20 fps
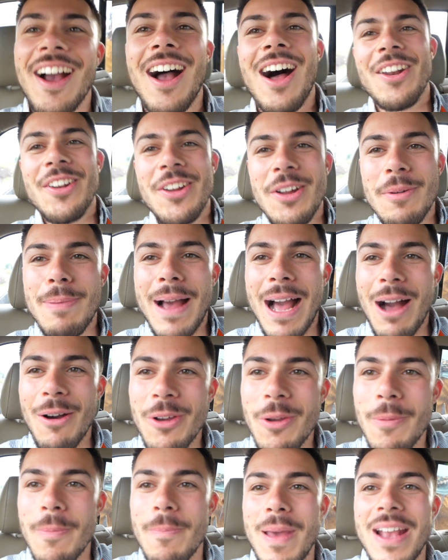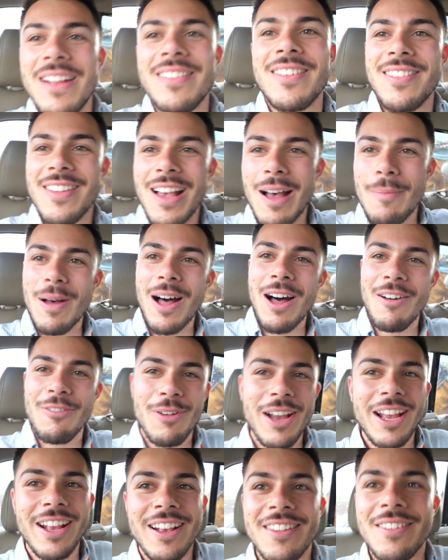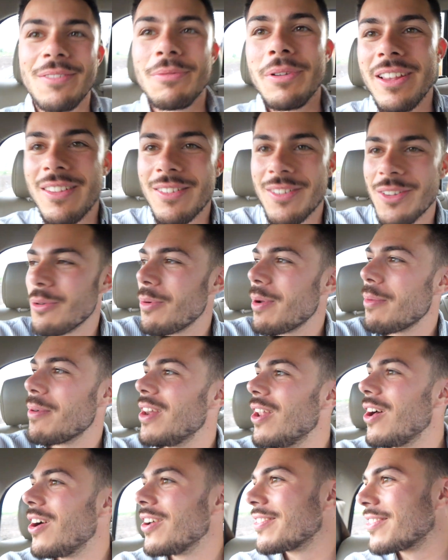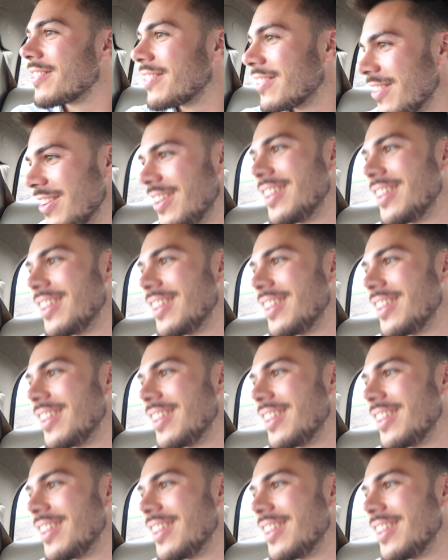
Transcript: Our new pal who picked us up halfway because we saw we were lost.